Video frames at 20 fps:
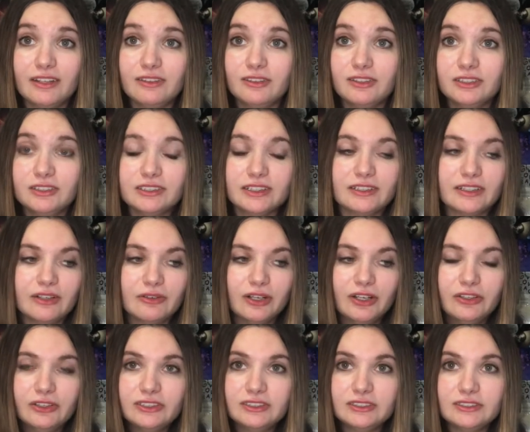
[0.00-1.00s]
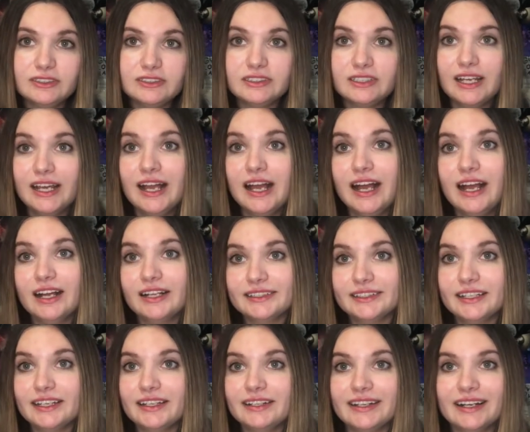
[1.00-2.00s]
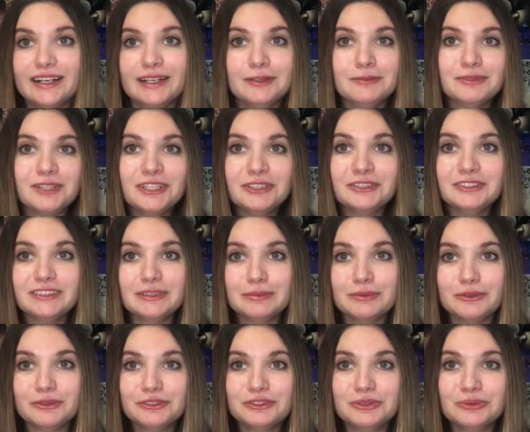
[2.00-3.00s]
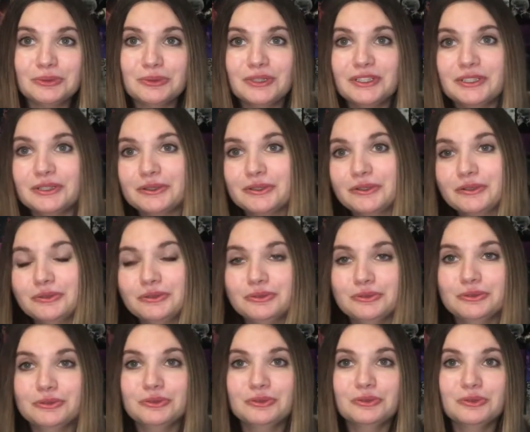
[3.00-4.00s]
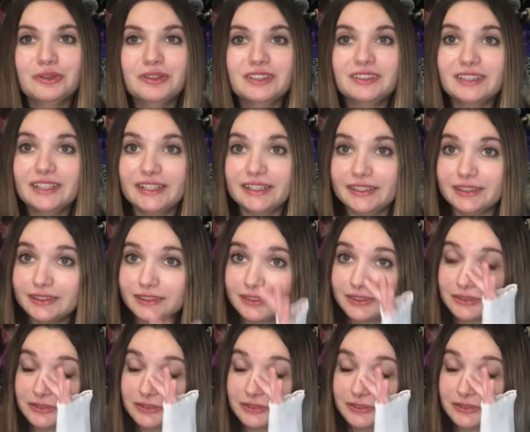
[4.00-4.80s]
looked and how others looked. Again, I am not your typical sorority girl who, like,